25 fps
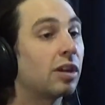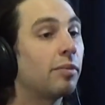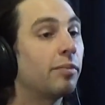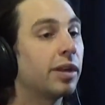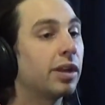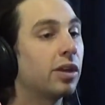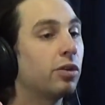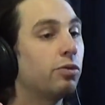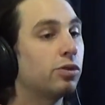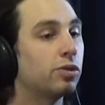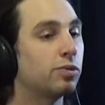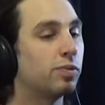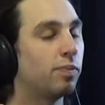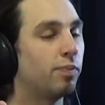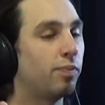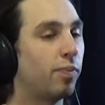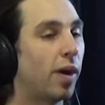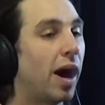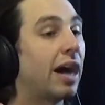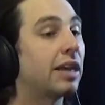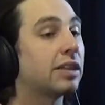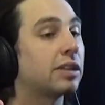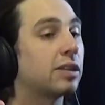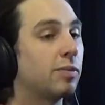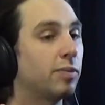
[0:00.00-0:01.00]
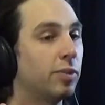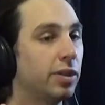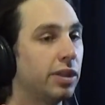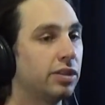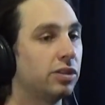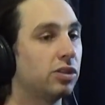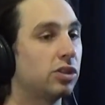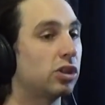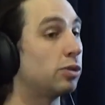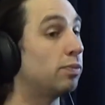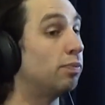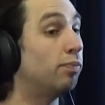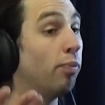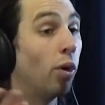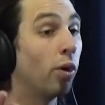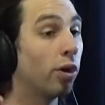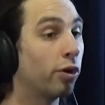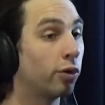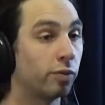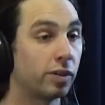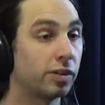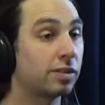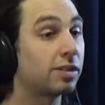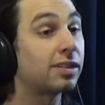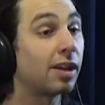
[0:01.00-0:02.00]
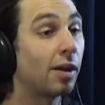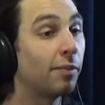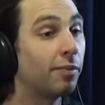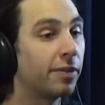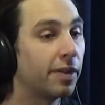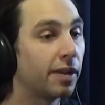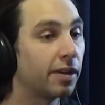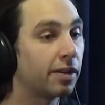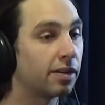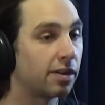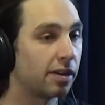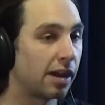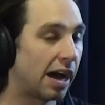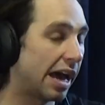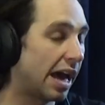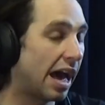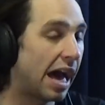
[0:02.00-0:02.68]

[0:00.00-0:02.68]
Just somebody who was possibly just born with something.